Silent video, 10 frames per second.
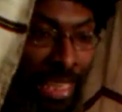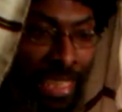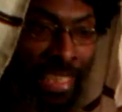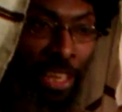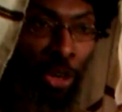I
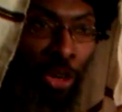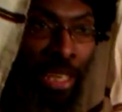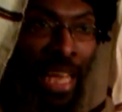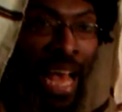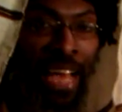think they're
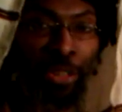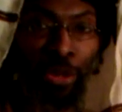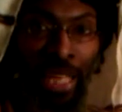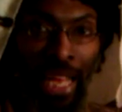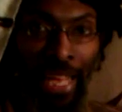on
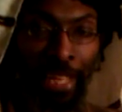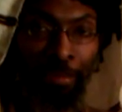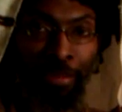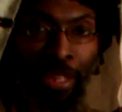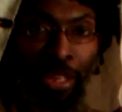Adonai
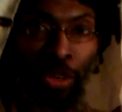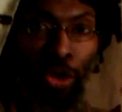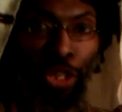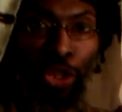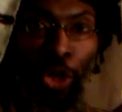
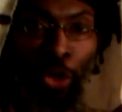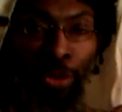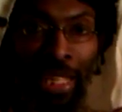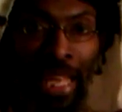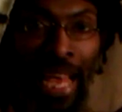or
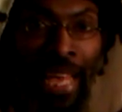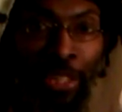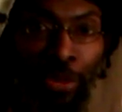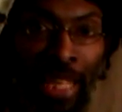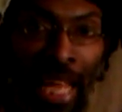Adoni,
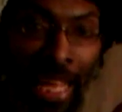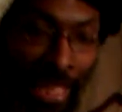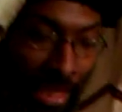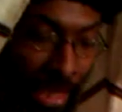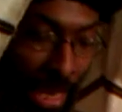
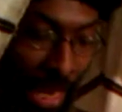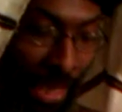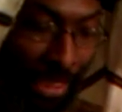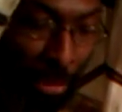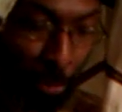Adonai
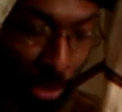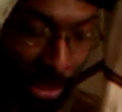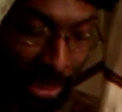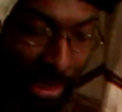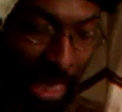at this
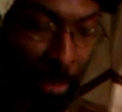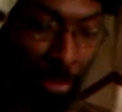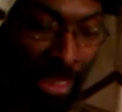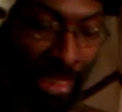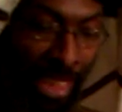present time, but
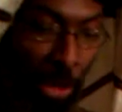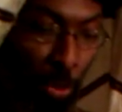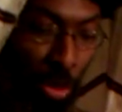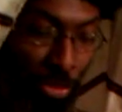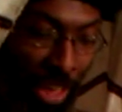they dealt
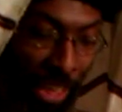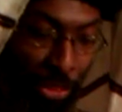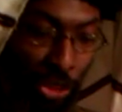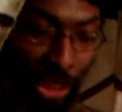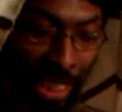with El
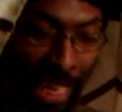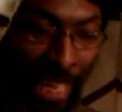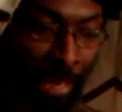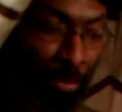Shaddai